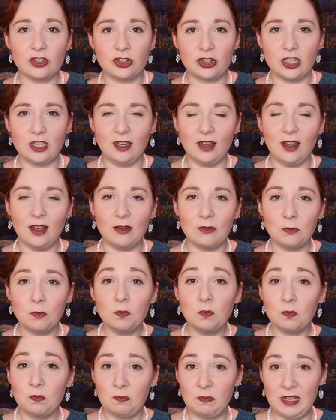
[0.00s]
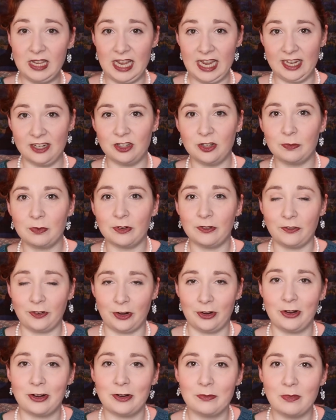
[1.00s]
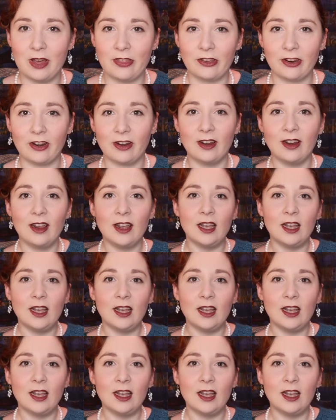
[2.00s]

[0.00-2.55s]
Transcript: she began to prefer her mother.